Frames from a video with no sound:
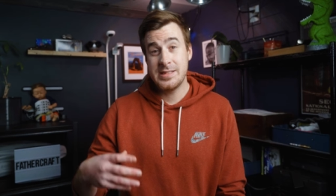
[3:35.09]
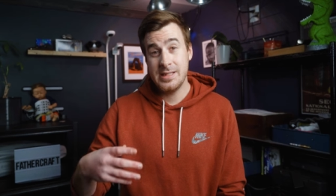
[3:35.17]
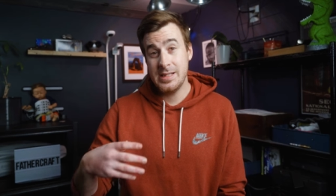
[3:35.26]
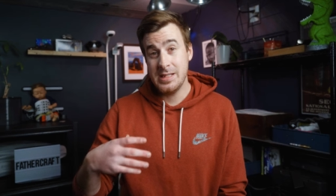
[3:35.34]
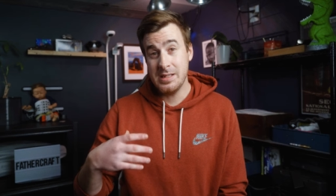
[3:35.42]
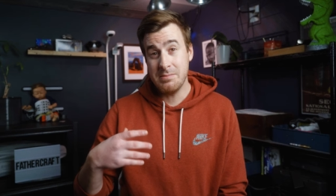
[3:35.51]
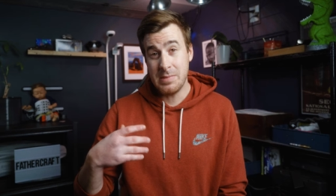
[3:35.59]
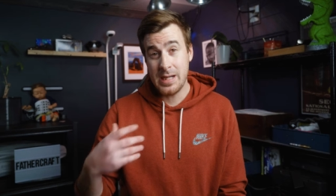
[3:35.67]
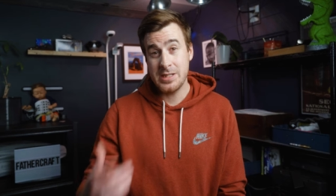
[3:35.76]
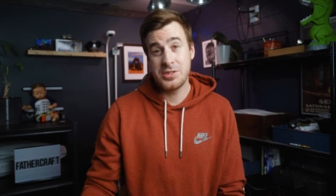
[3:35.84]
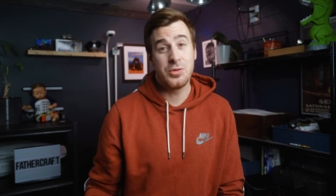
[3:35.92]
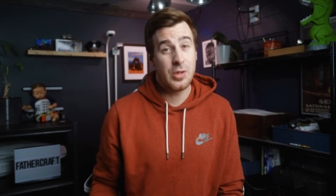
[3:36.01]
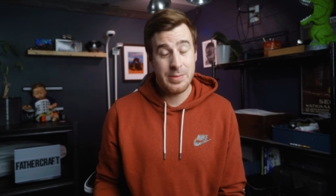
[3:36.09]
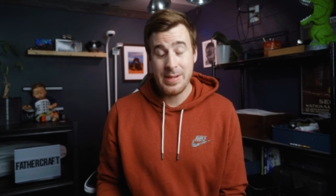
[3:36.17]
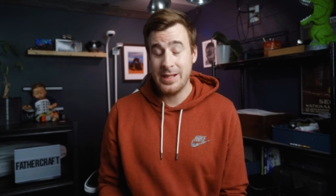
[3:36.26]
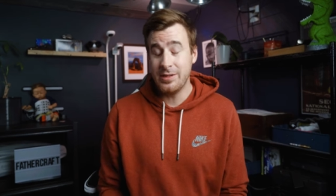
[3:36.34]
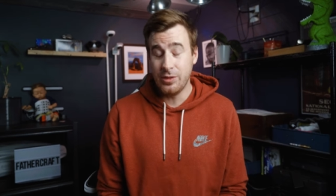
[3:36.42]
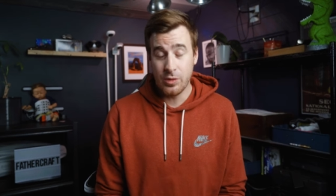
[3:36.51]
the Montessori
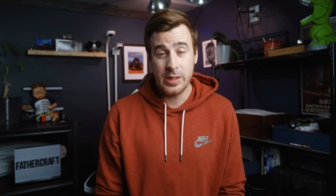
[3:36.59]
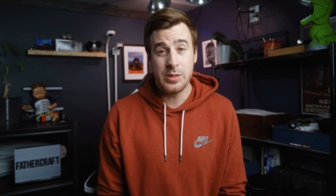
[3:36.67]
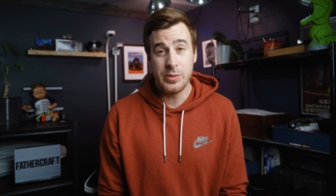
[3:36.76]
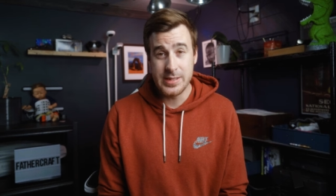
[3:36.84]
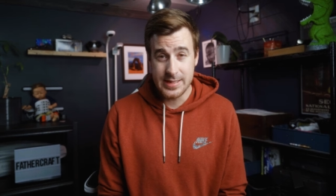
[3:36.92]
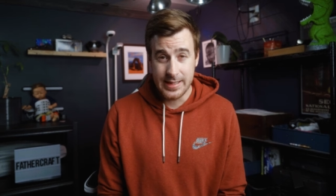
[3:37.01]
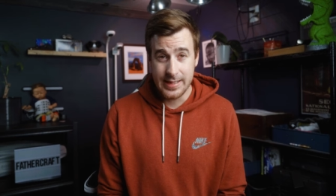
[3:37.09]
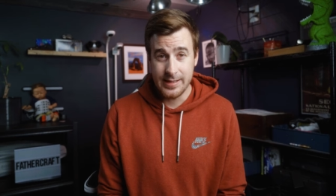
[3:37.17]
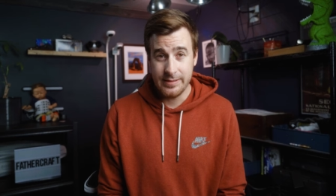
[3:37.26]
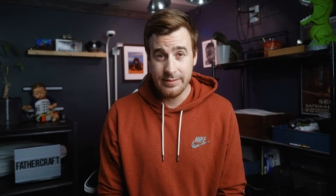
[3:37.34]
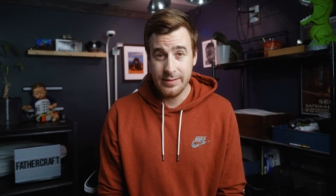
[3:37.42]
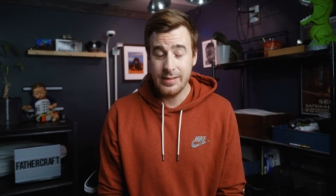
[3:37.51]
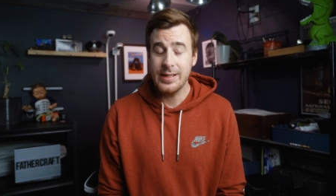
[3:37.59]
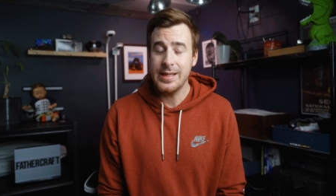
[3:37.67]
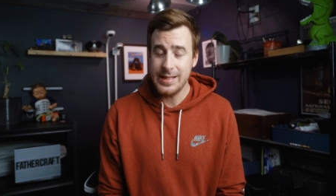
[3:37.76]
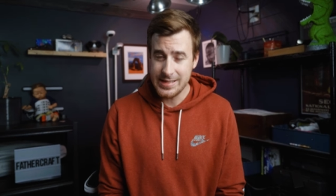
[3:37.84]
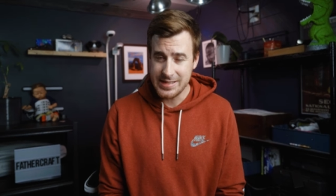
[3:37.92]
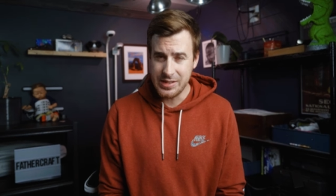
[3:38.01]
Mandalorian would say,
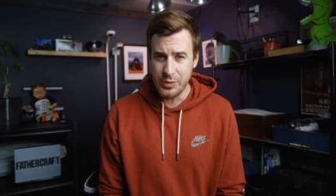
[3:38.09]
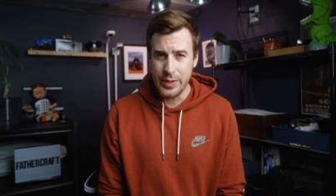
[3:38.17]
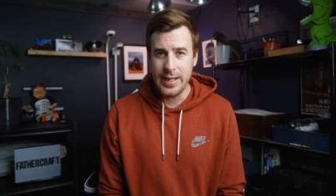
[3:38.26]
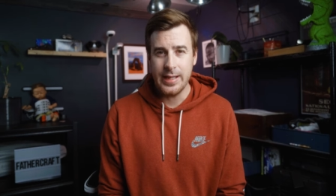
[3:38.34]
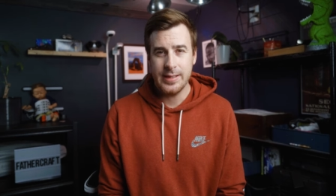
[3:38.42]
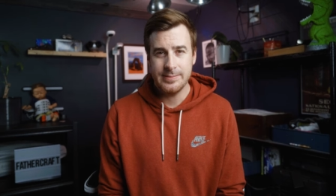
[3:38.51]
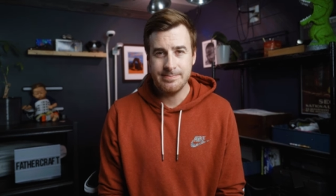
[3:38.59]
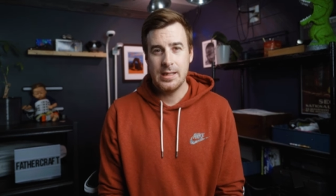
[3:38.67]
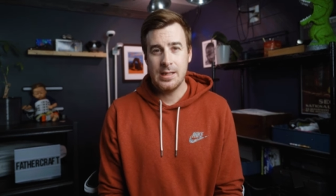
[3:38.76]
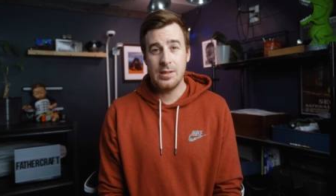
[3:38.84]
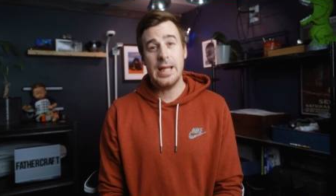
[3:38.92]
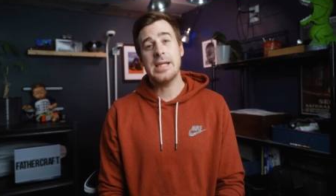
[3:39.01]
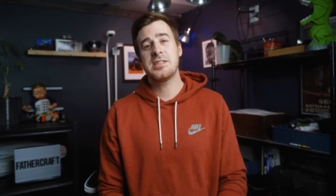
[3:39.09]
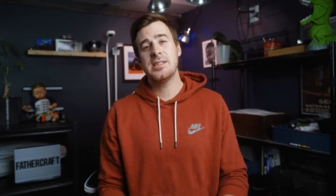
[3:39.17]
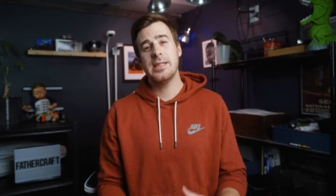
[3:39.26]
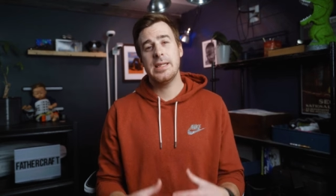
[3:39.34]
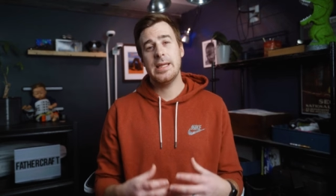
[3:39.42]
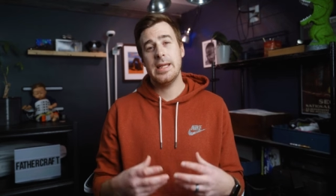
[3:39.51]
it is the way.
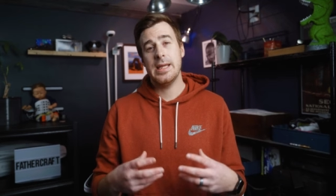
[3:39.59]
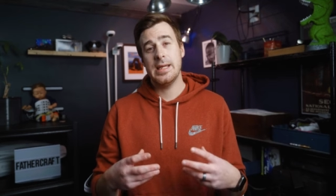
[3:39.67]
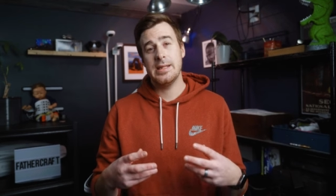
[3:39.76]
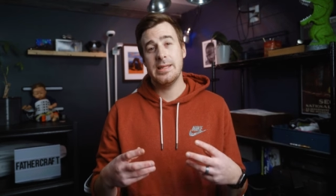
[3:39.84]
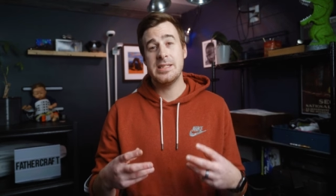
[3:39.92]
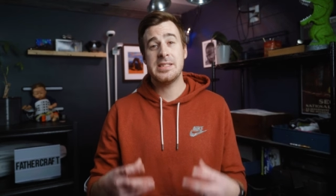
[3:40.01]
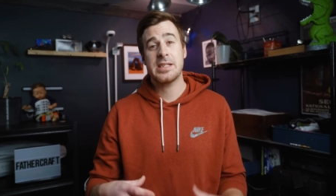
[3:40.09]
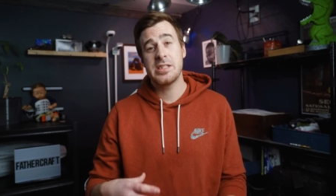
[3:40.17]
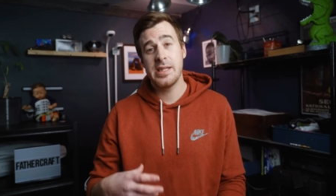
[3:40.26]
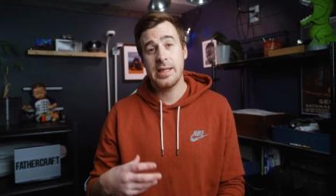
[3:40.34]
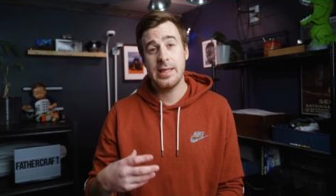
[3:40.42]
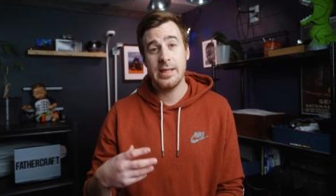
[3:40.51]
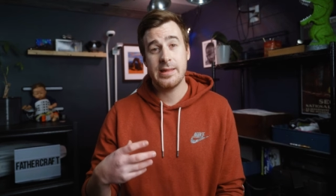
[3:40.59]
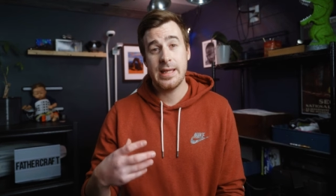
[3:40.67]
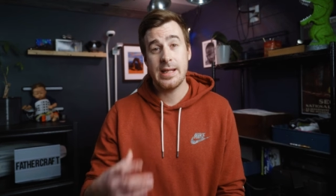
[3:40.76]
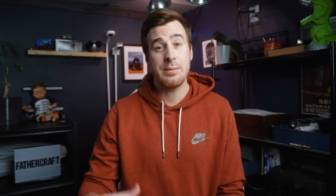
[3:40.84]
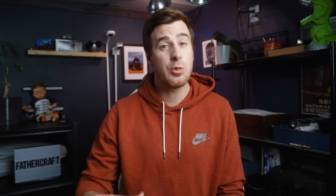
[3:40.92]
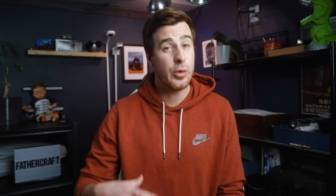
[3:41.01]
Lastly, and the section of the kit
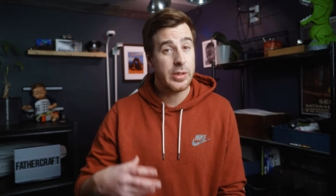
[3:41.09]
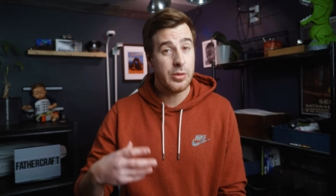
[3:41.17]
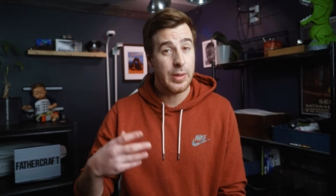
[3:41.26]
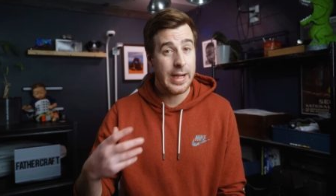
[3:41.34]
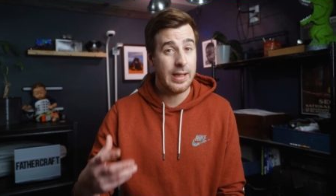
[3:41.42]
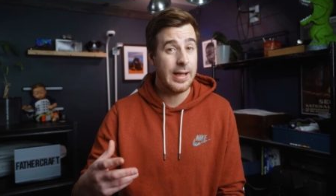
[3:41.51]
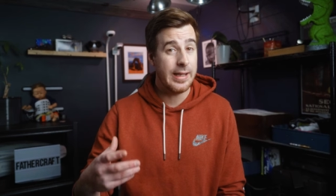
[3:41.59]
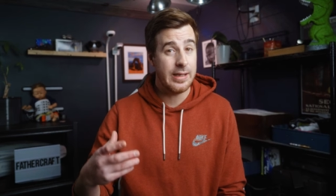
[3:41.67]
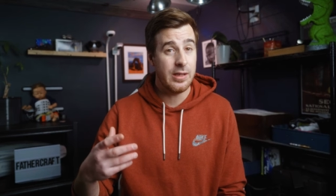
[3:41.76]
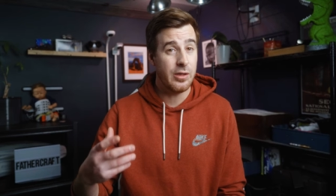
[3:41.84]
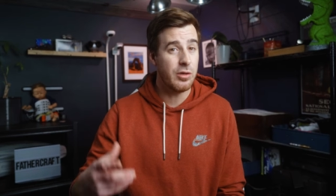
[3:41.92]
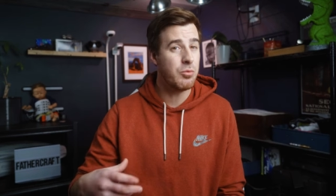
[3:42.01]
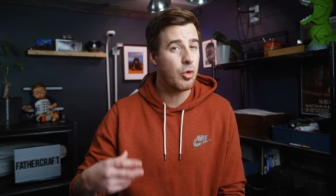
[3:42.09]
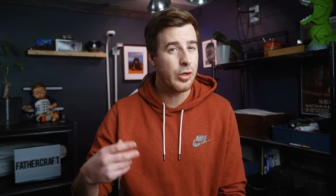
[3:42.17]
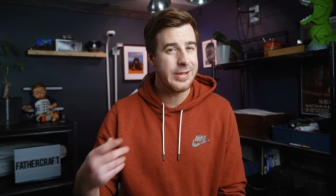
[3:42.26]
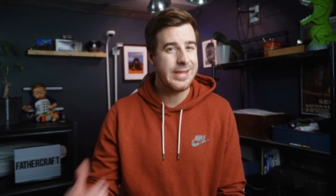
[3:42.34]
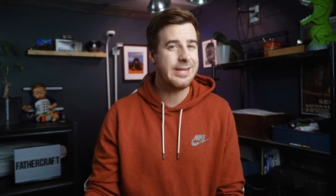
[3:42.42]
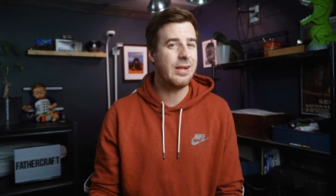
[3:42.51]
that I'm going to highlight in a little more
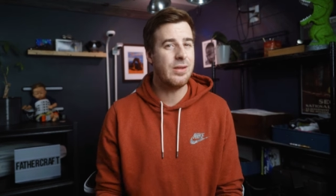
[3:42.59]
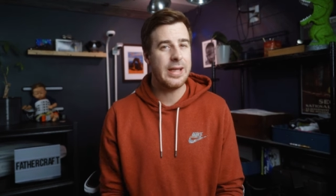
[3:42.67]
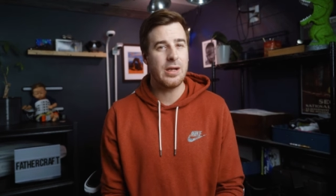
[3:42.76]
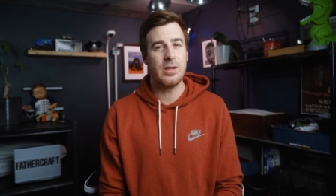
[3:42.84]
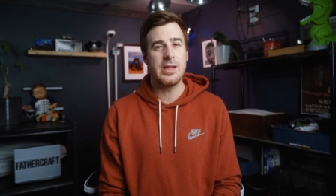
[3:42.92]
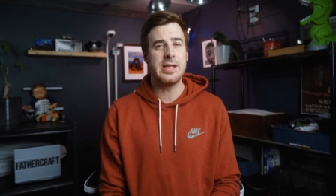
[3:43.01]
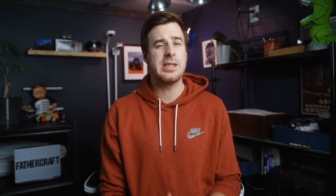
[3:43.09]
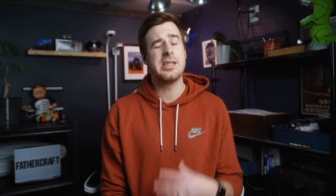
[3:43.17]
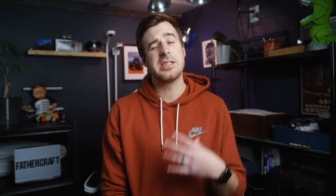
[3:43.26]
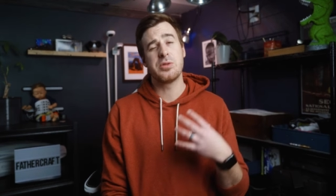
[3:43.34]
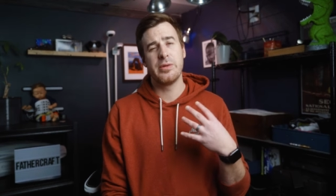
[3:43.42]
detail later on in this